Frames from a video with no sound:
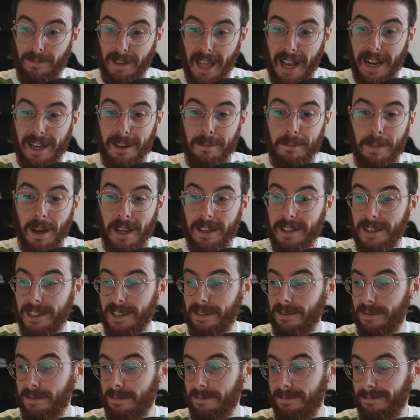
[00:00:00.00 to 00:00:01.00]
that
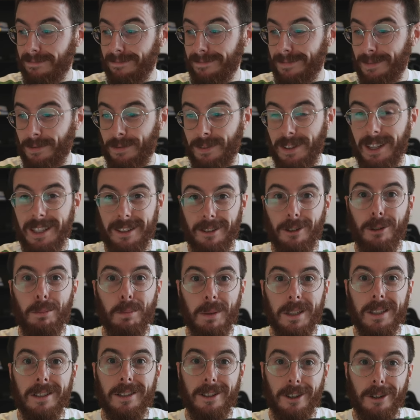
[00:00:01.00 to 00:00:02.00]
competitive, I feel like those
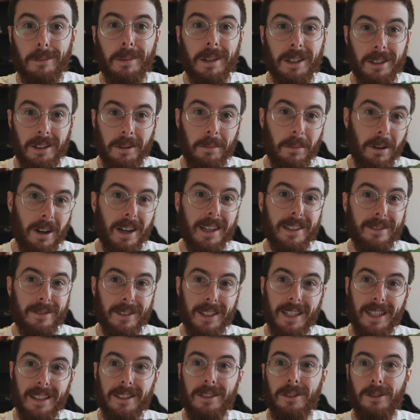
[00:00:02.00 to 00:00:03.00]
bits are going to be on the bikes
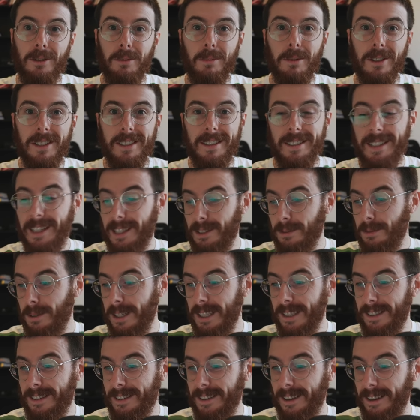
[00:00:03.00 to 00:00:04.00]
for the other two boys next
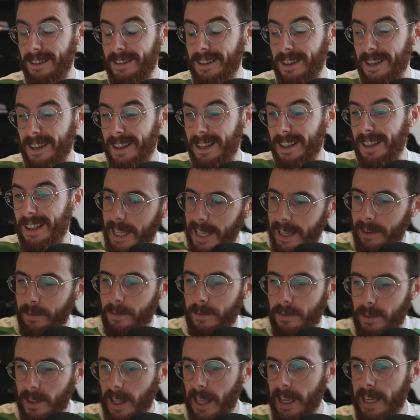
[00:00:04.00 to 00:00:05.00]
week. So
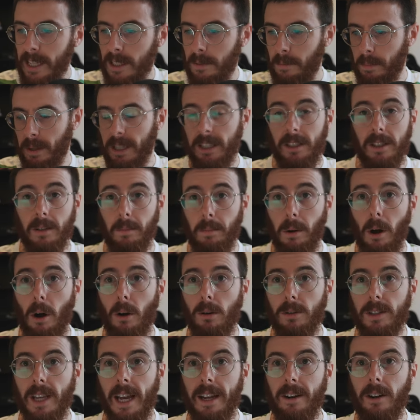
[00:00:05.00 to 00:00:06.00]
if these bits that
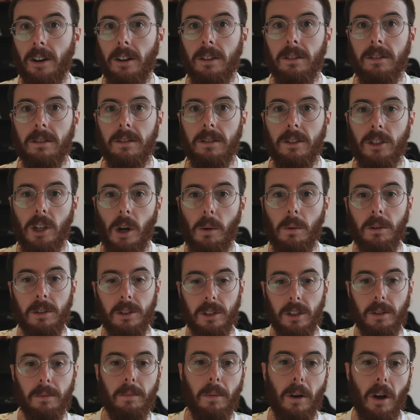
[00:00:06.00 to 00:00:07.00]
Pol's had on go
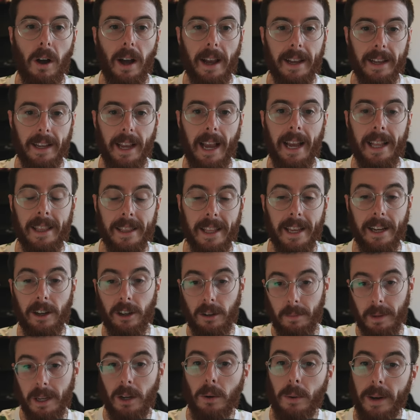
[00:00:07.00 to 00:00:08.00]
onto the bike and they're
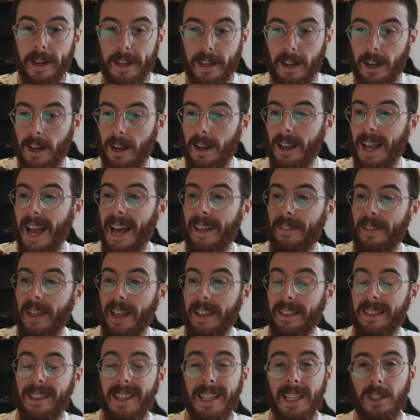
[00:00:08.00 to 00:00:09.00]
going to be quicker, and
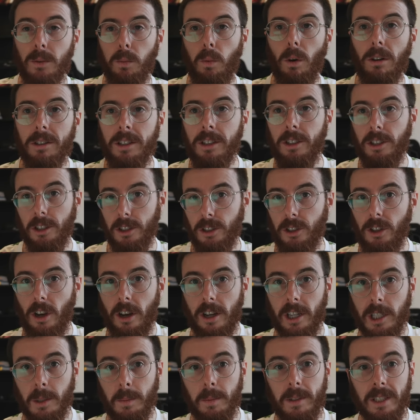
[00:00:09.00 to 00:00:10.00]
then this wasn't just
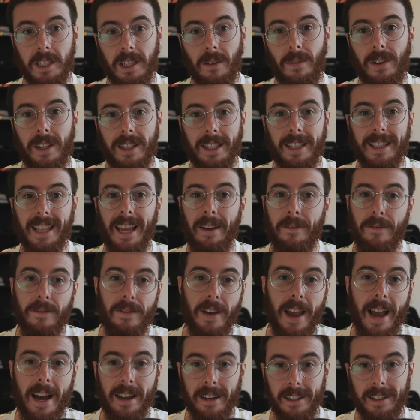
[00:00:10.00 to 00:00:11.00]
circuit specific that they
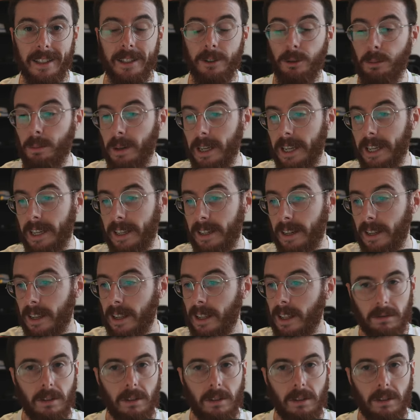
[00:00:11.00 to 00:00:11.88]
found a little bit,